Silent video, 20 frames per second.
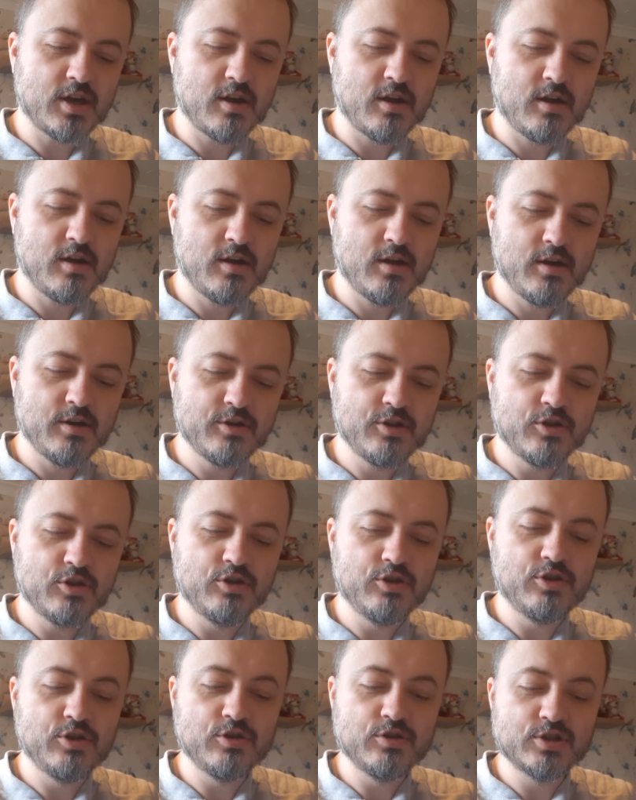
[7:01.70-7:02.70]
are, you can
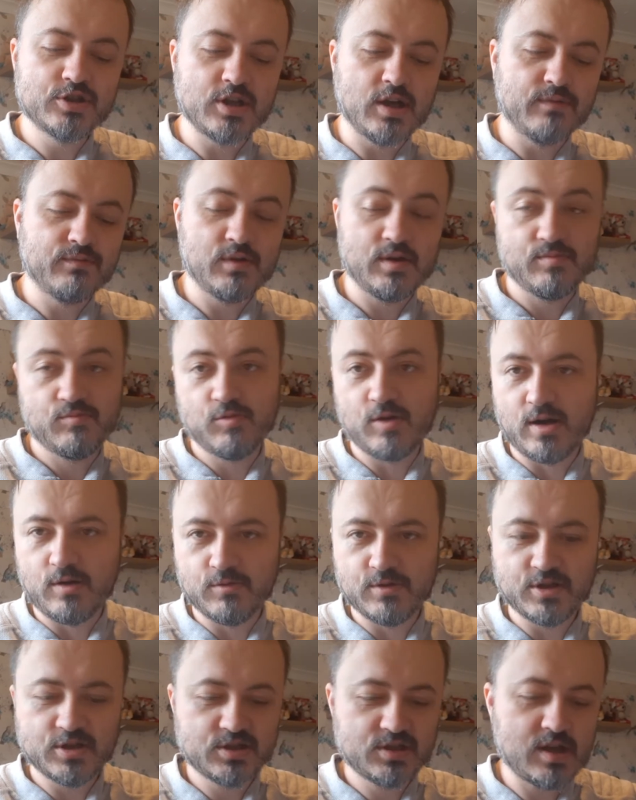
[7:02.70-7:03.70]
do stuff like, well,
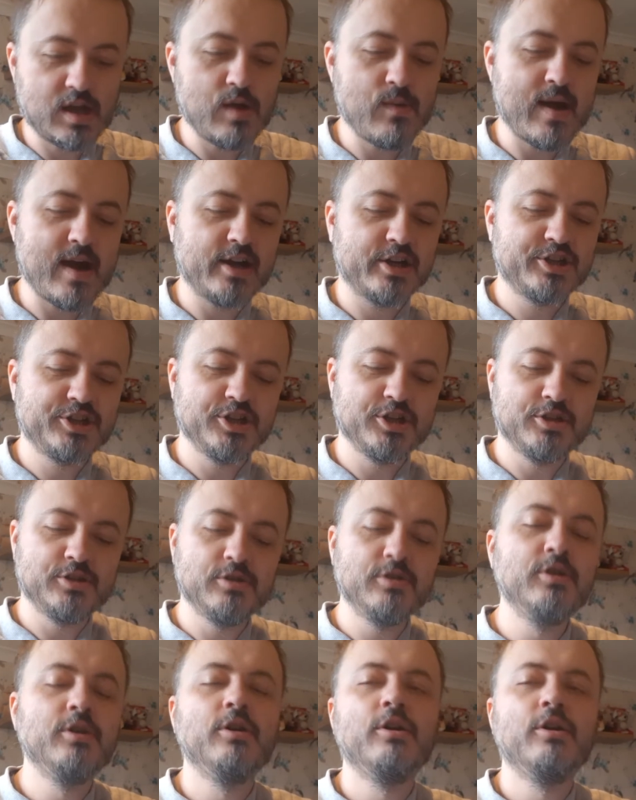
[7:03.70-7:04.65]
with a slow action.